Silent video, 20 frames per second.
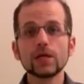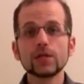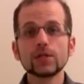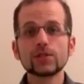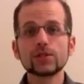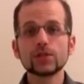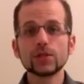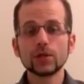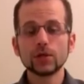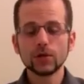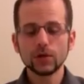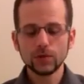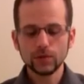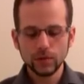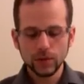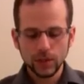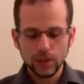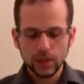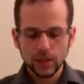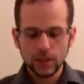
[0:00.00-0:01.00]

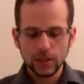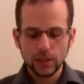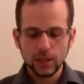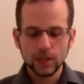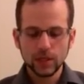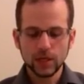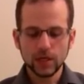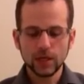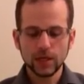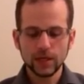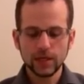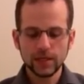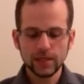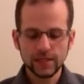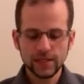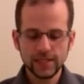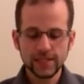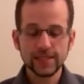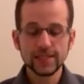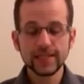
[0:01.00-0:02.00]
So uh,
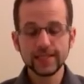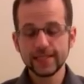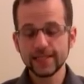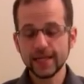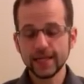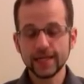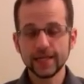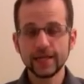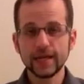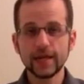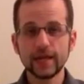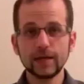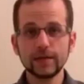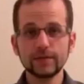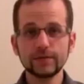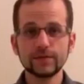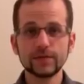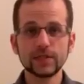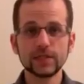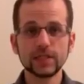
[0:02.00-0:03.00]
this is the second
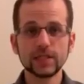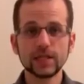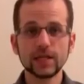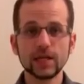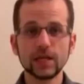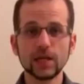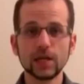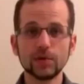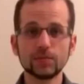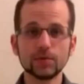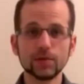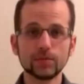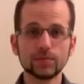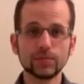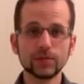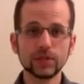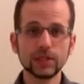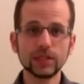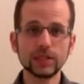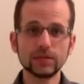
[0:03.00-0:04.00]
half, is to kind of help
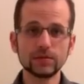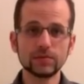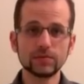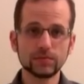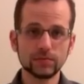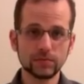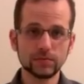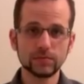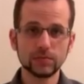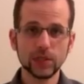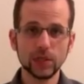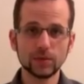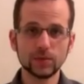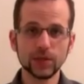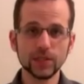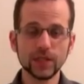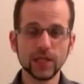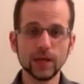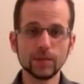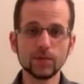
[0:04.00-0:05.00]
complete,
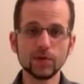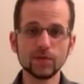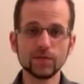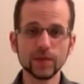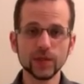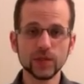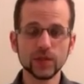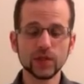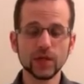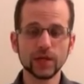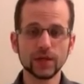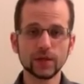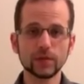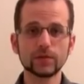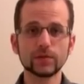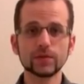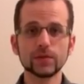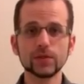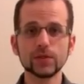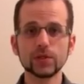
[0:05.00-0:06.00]
complete that movement
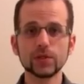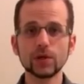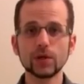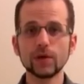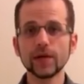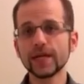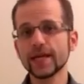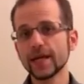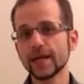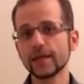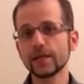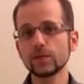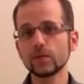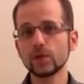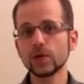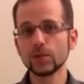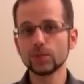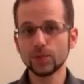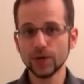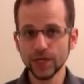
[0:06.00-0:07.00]
cycle. So again,
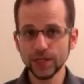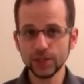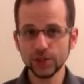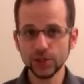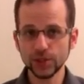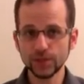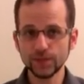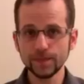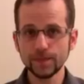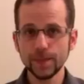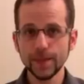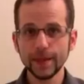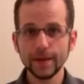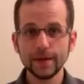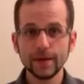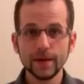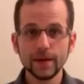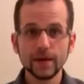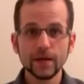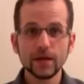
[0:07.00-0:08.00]
with Brain Gym,
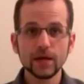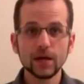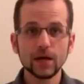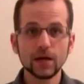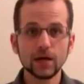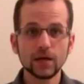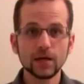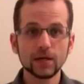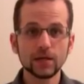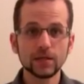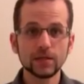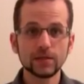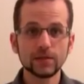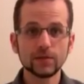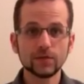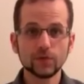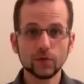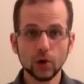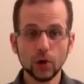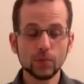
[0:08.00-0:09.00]
uh,
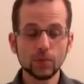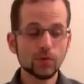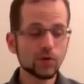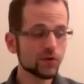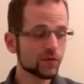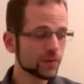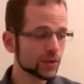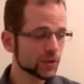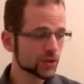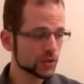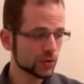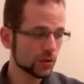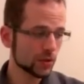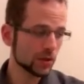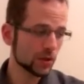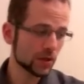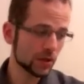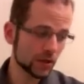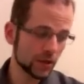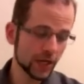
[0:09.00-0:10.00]
the four movements
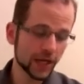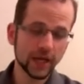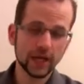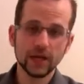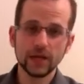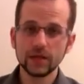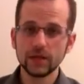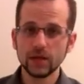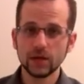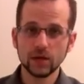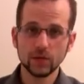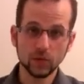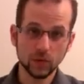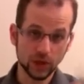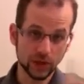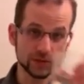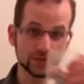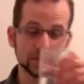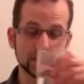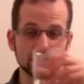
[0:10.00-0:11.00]
are A, or
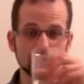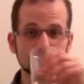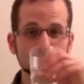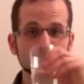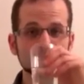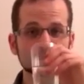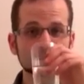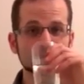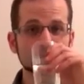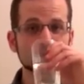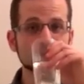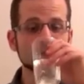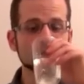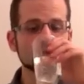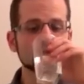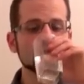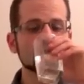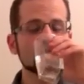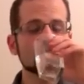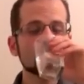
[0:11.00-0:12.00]
one rather, drinking
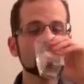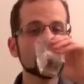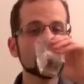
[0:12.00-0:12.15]
water,